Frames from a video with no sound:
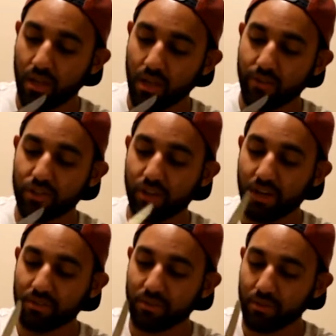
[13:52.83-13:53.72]
If you're
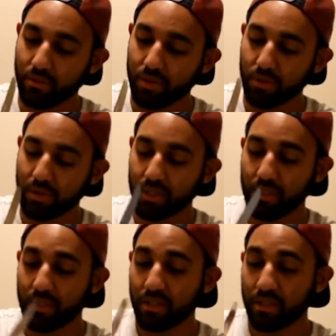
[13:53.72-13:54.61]
trying to, it will do it.
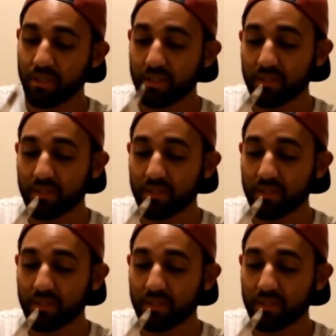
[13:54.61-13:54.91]
This